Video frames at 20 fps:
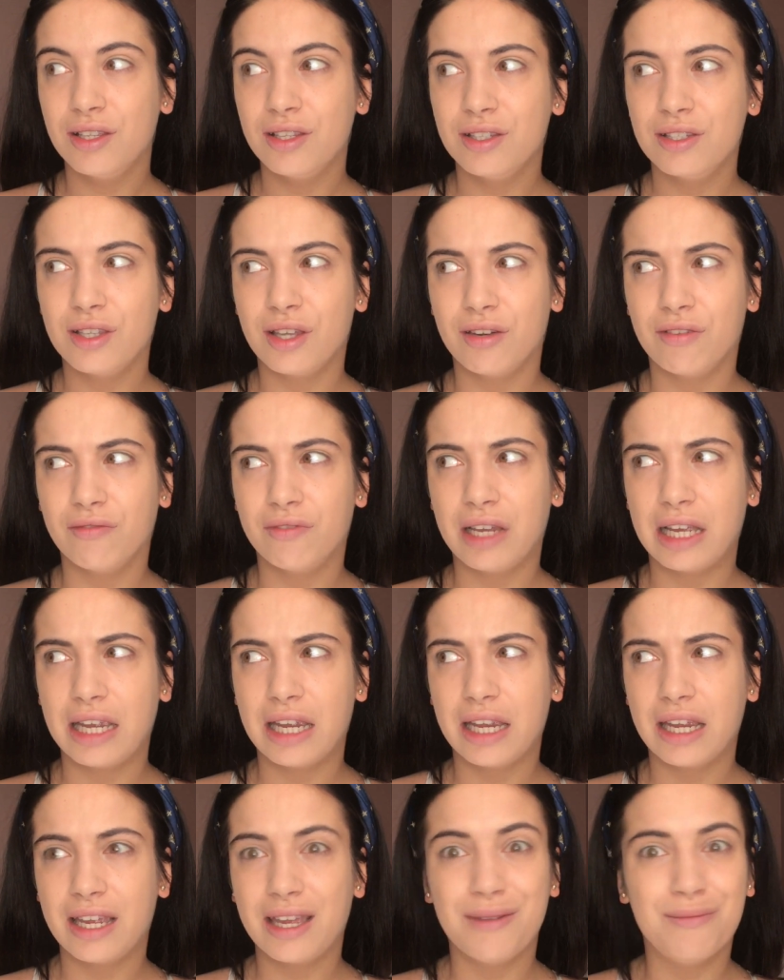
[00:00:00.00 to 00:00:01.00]
sort of
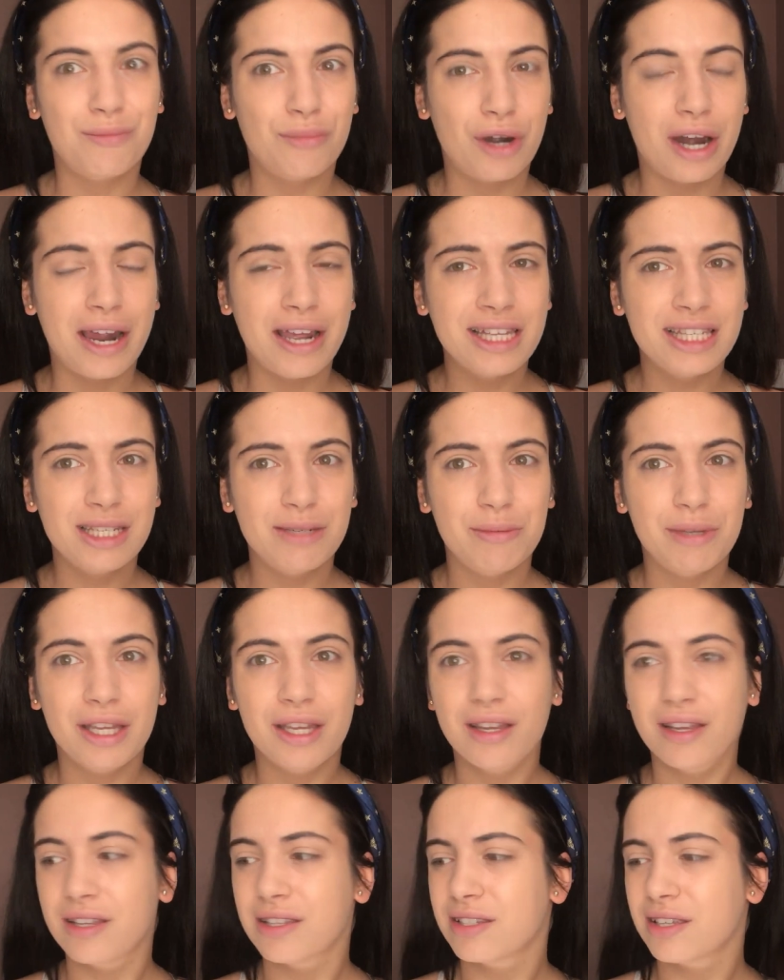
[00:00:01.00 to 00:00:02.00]
like impressed
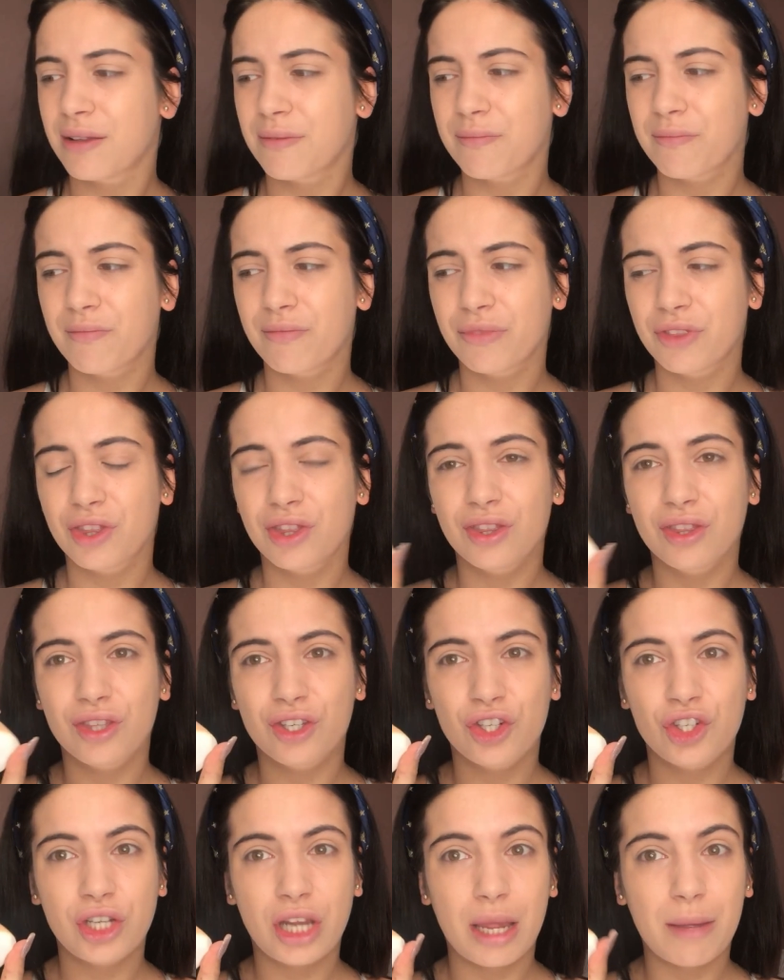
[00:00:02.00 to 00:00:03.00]
because the
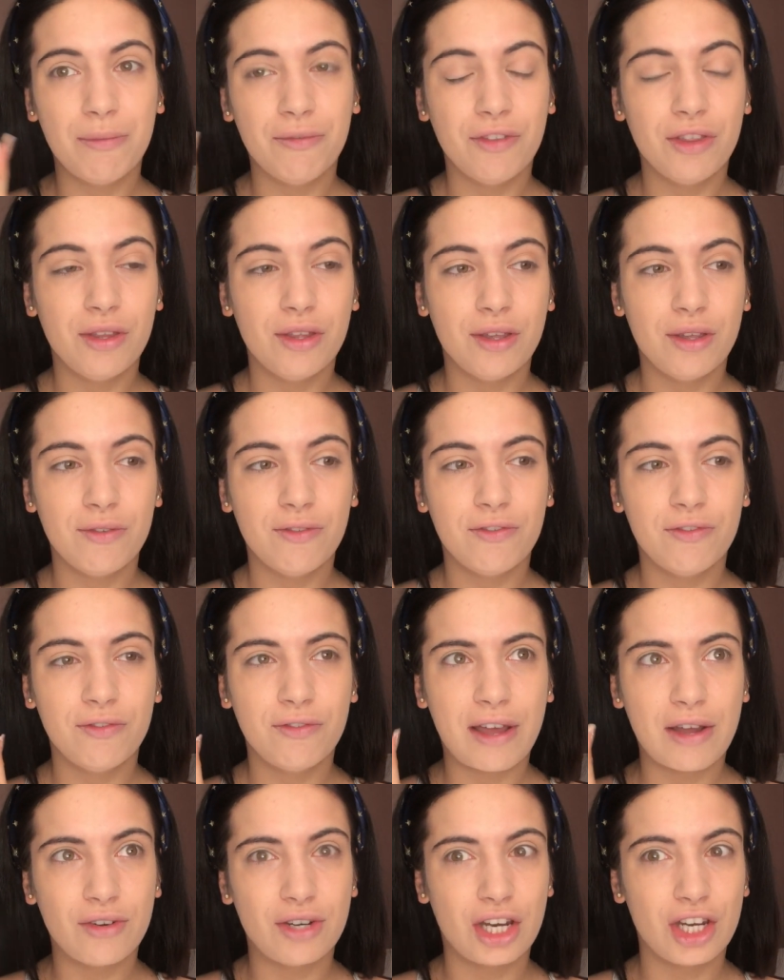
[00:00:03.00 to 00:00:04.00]
shape for the
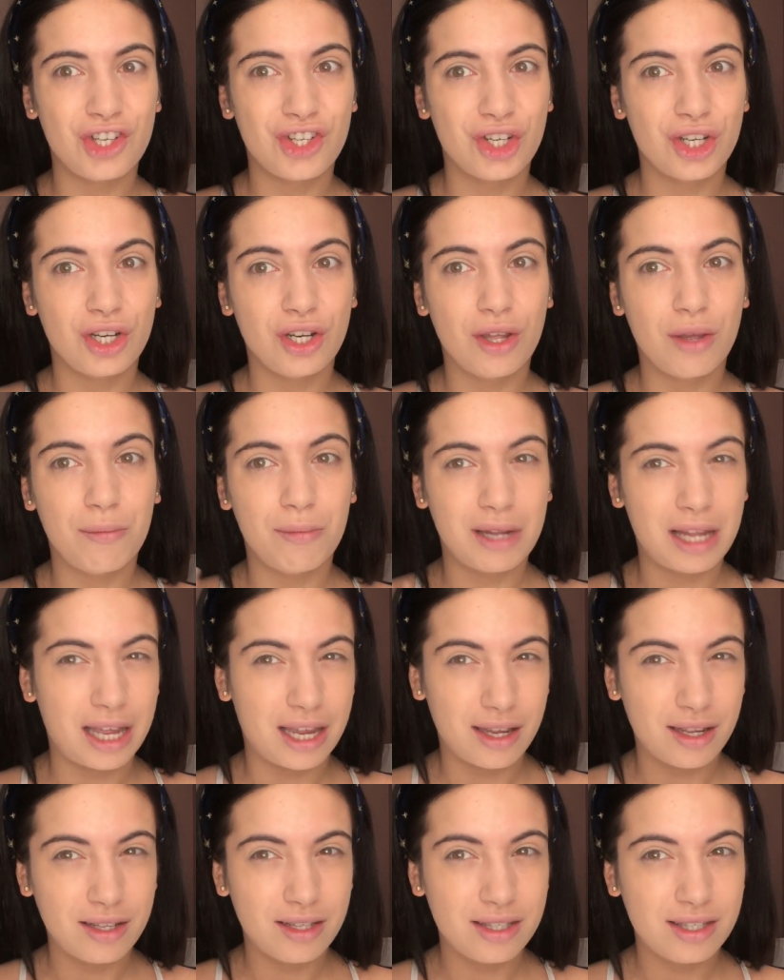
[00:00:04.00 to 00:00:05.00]
foundation
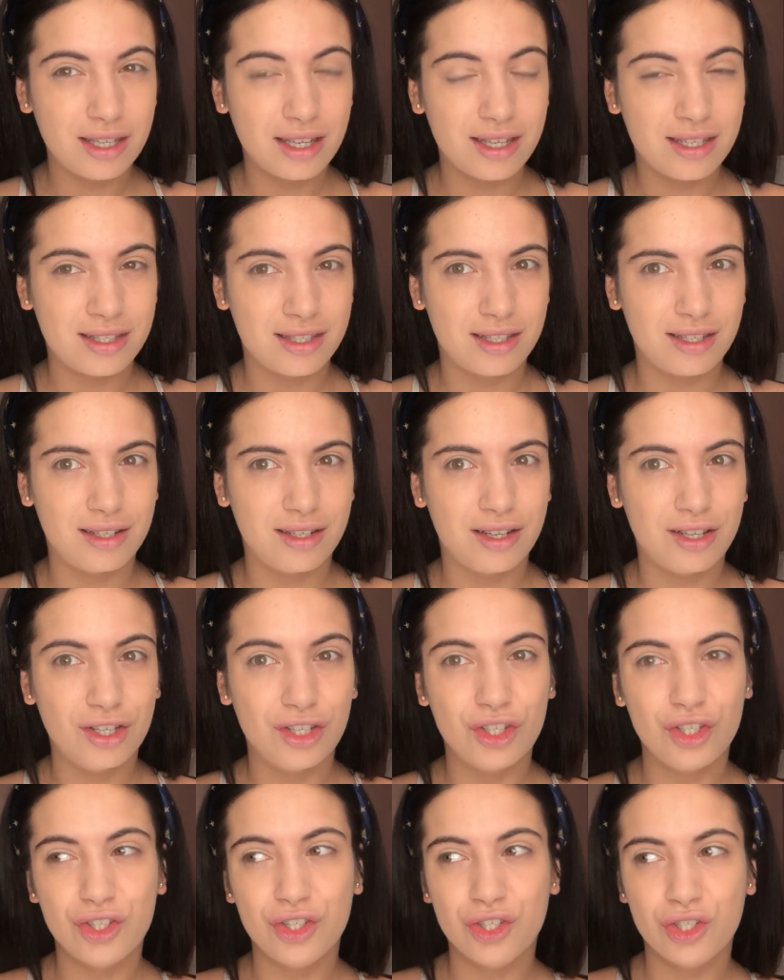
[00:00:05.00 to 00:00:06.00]
appliance isn't
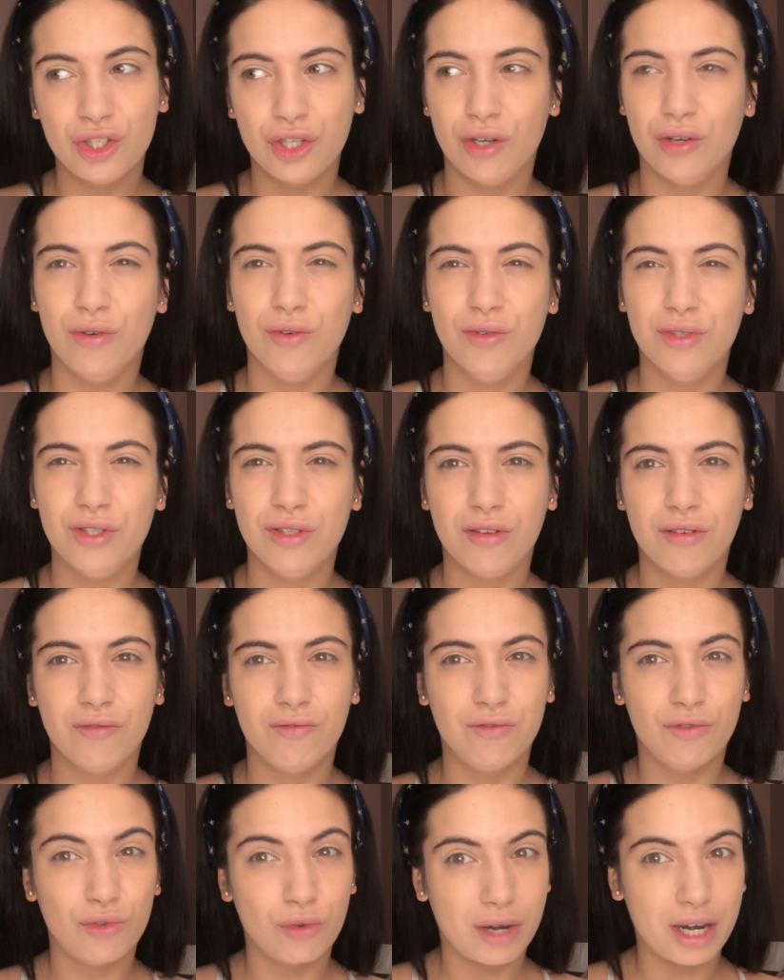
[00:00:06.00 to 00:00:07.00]
so sort of
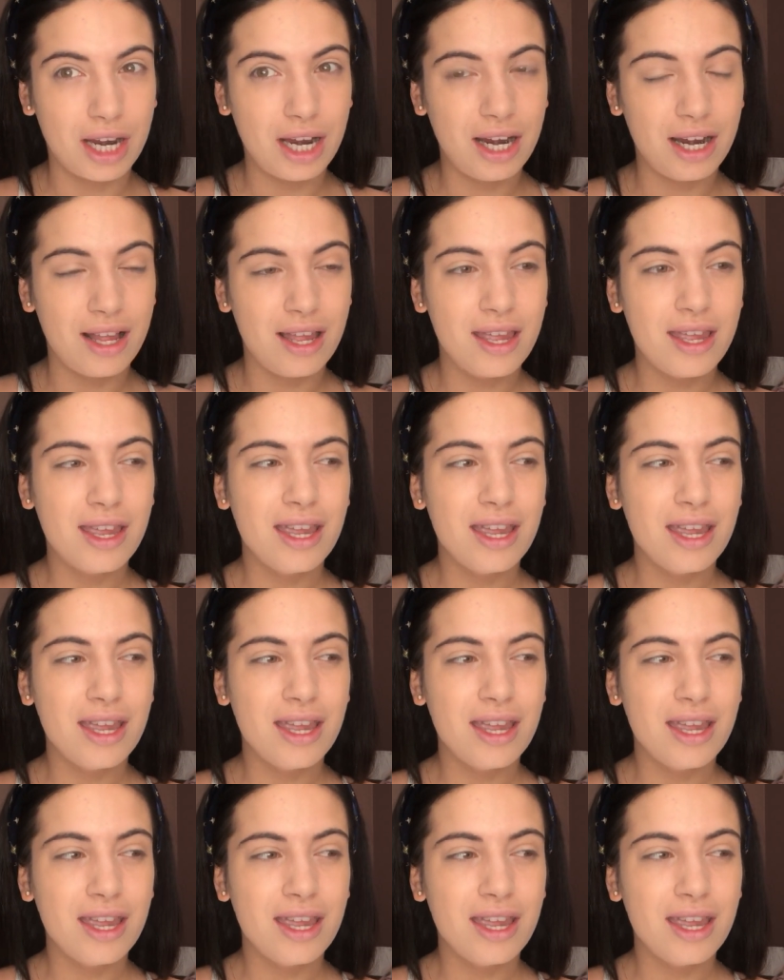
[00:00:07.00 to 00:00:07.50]
great,